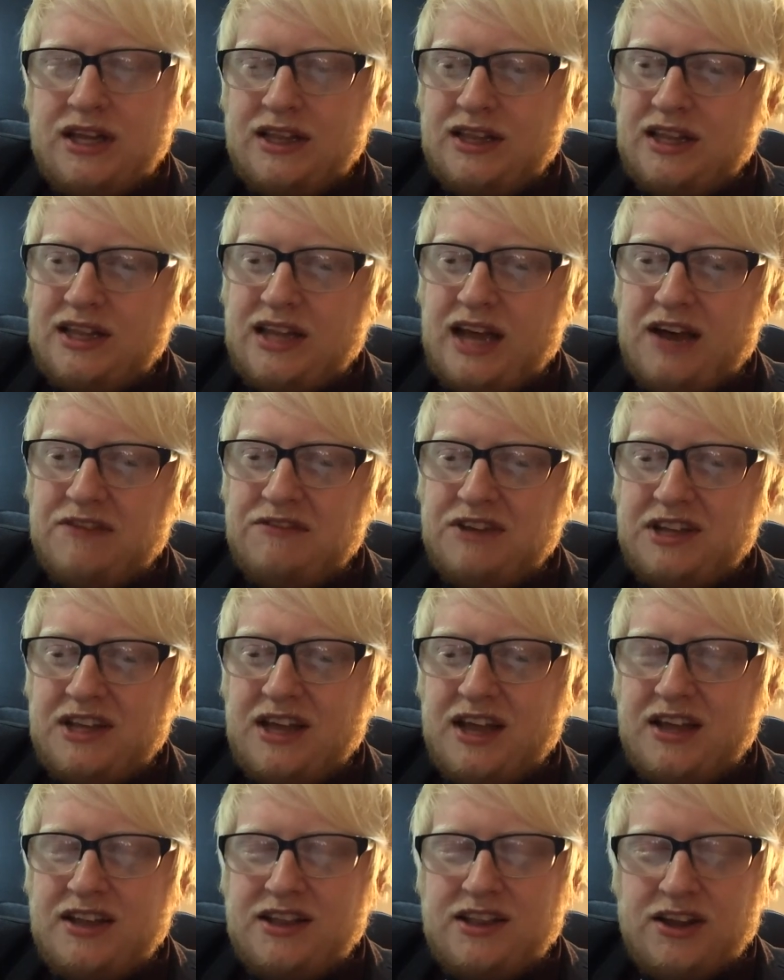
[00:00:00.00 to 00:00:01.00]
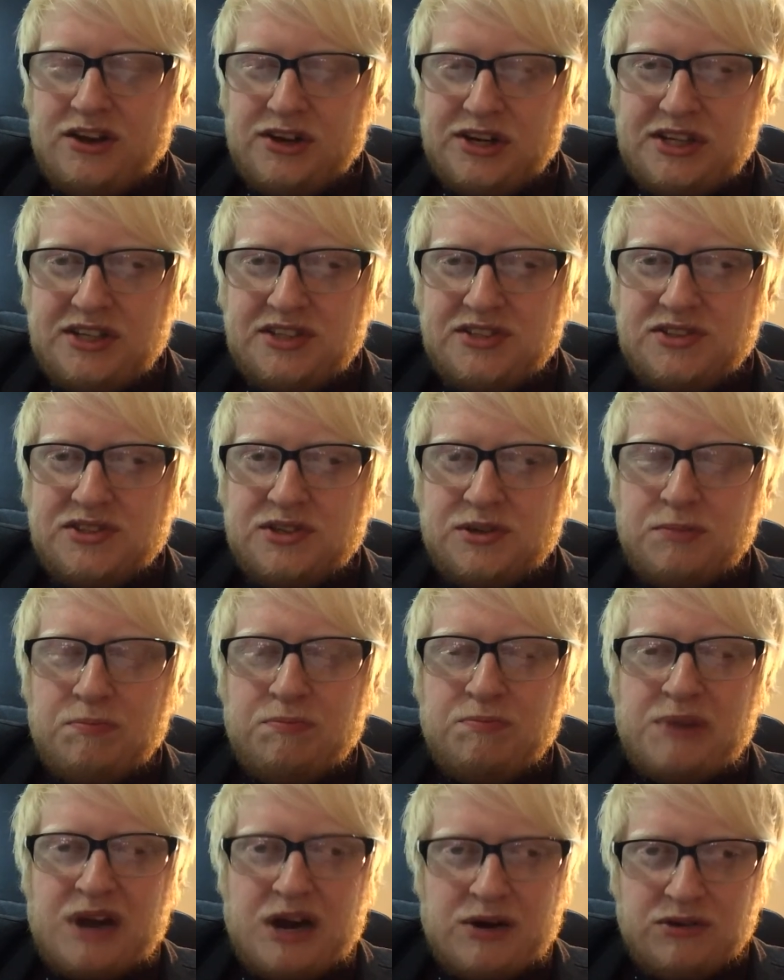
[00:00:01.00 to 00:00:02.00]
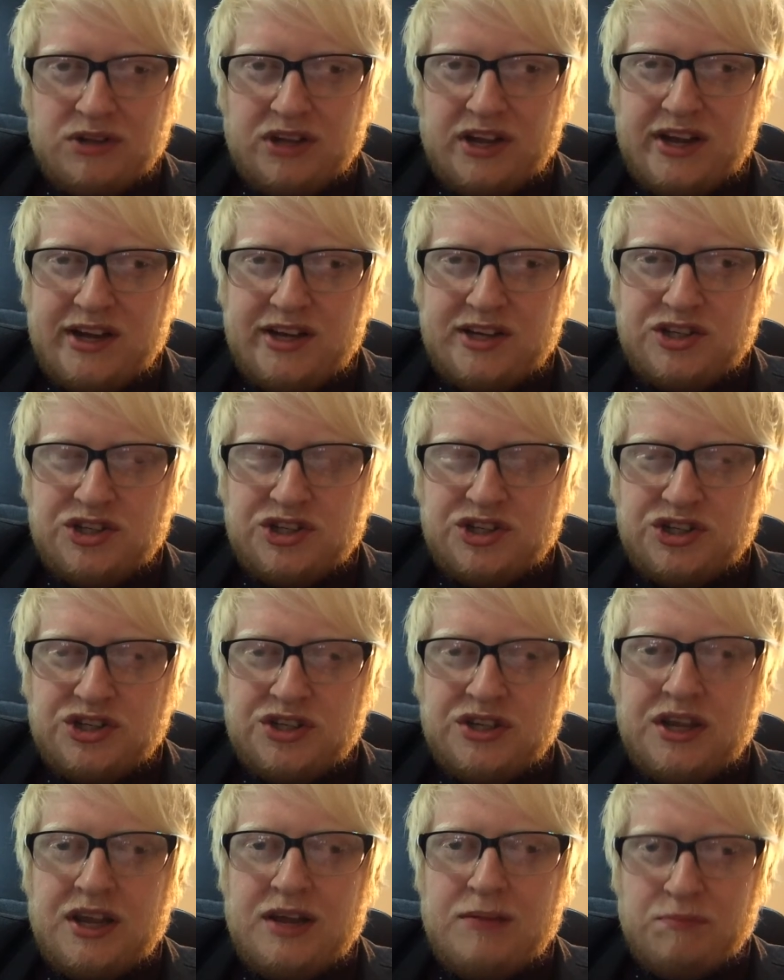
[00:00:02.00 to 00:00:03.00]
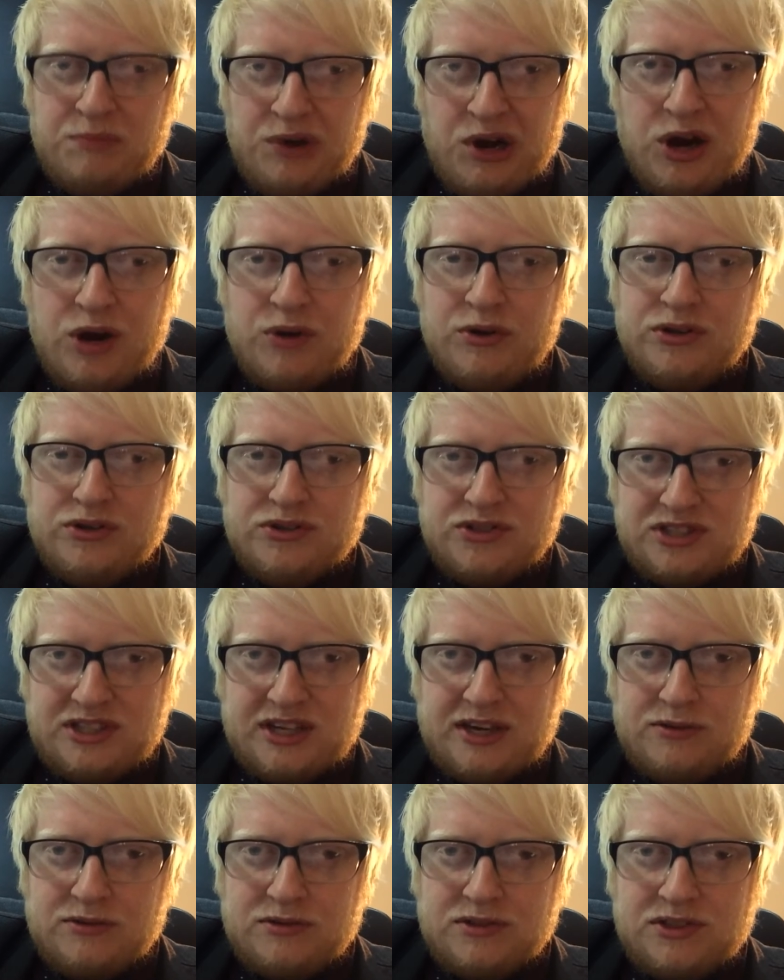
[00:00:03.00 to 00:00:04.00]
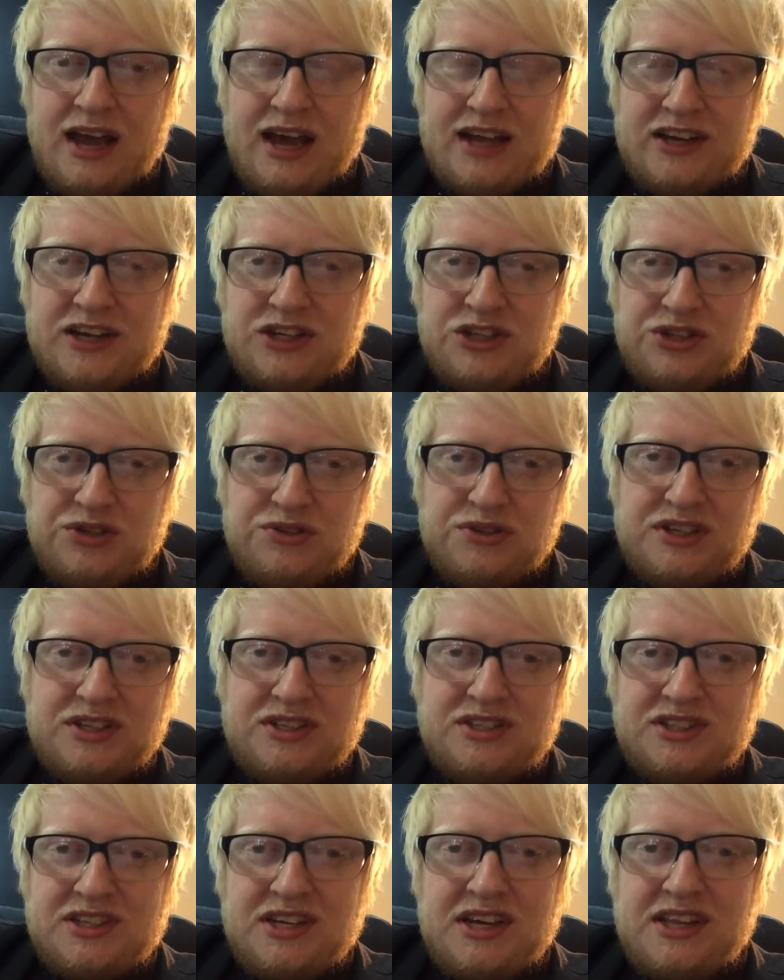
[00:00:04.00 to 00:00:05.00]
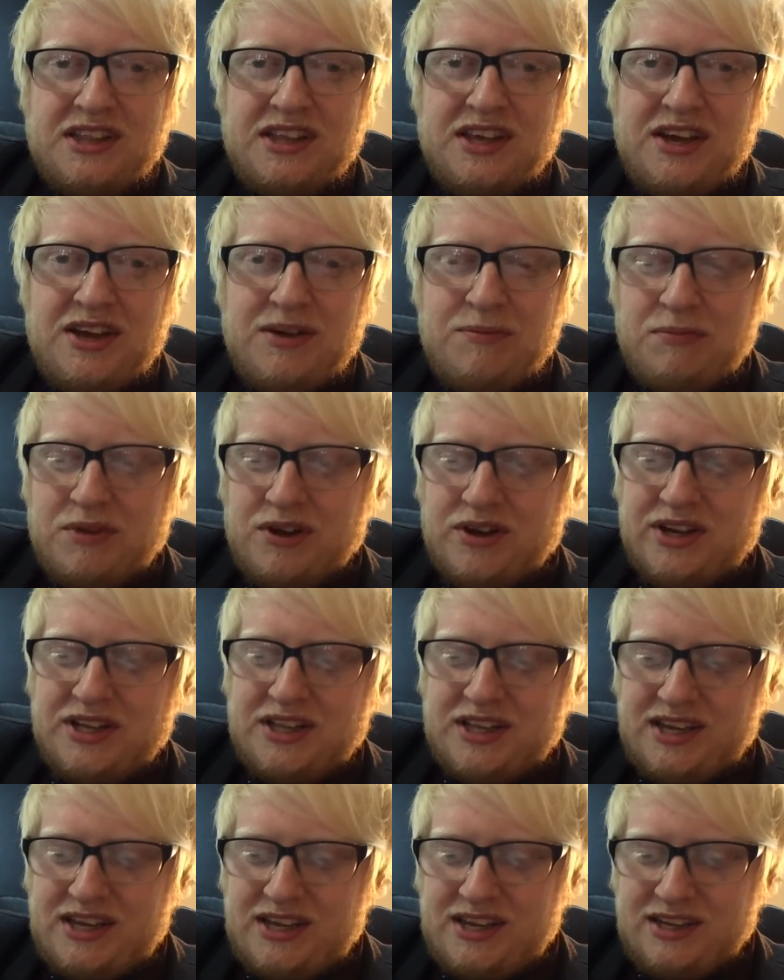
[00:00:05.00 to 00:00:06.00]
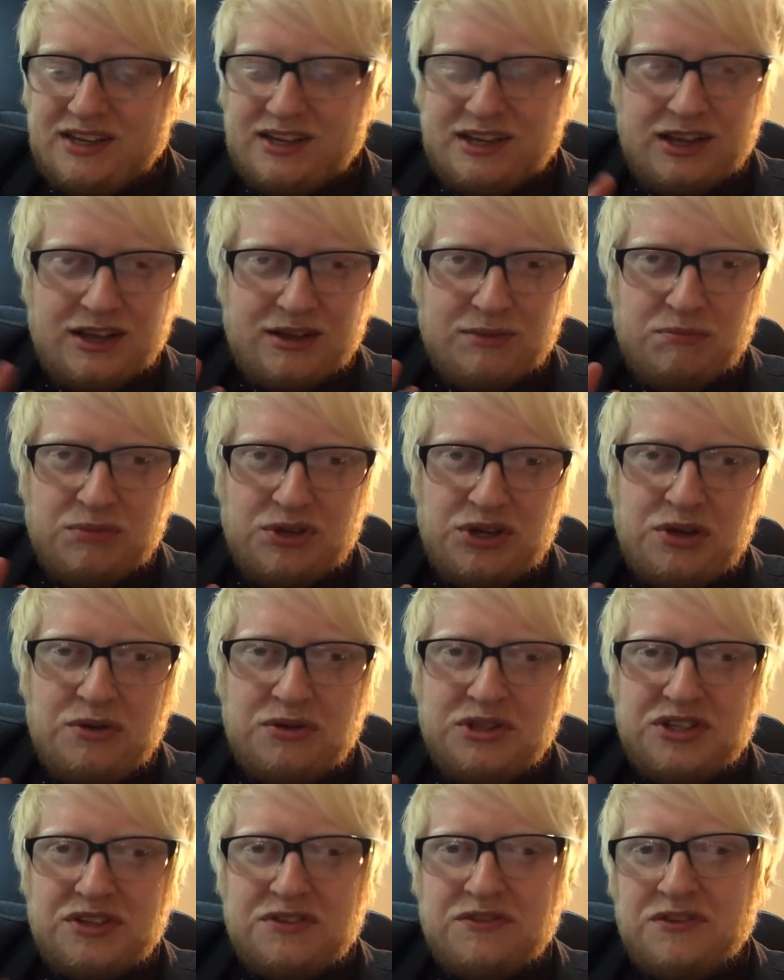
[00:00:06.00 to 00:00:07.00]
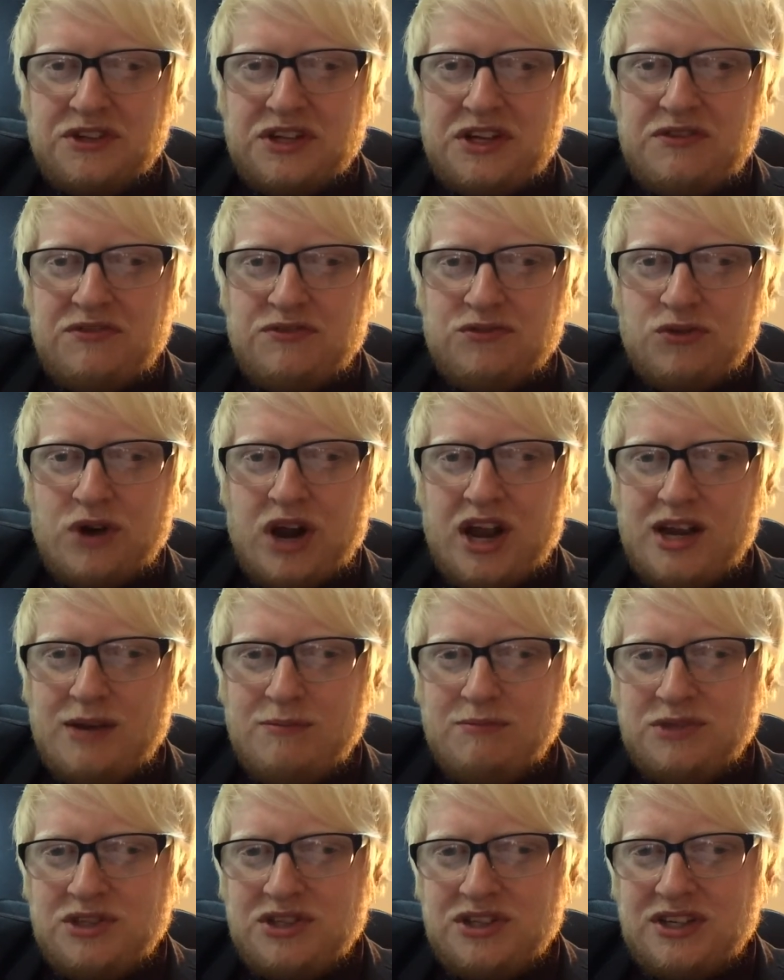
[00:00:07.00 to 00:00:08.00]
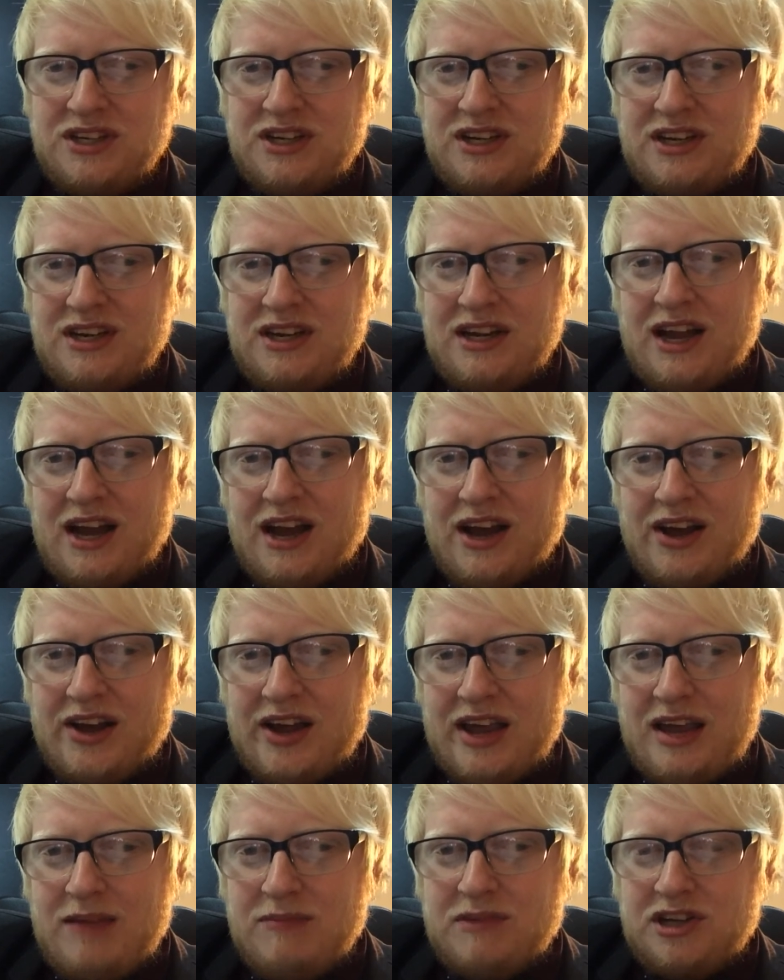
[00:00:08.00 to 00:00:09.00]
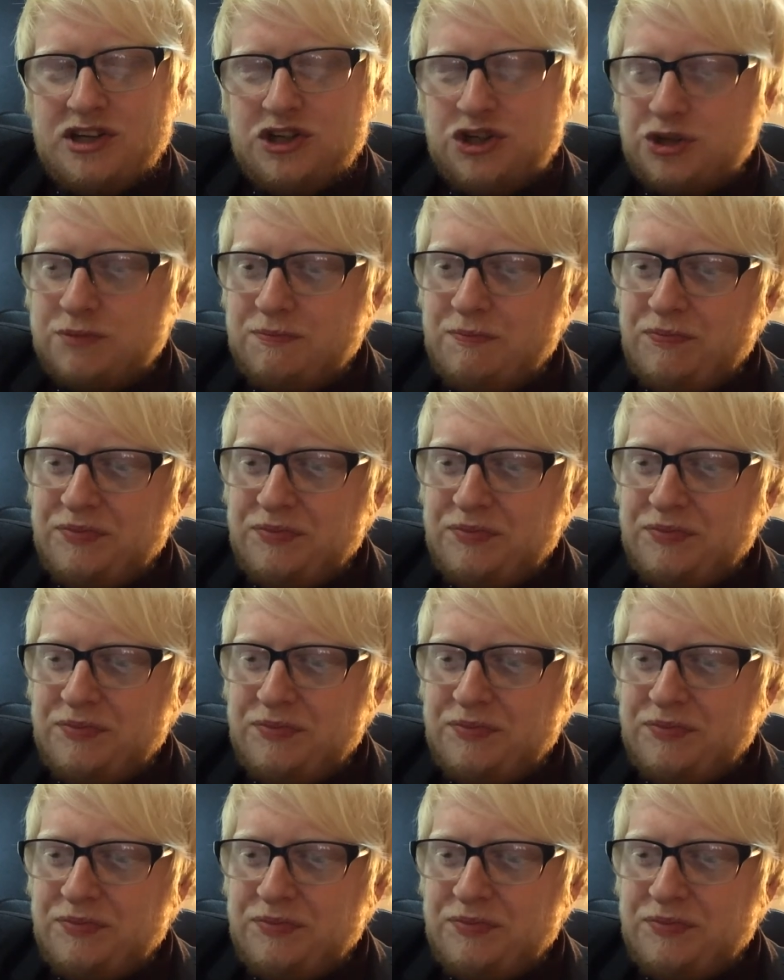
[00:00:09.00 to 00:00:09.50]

than having a nice barrel-aged imperial stout. And as you can see there by the beautifully framed uh, image,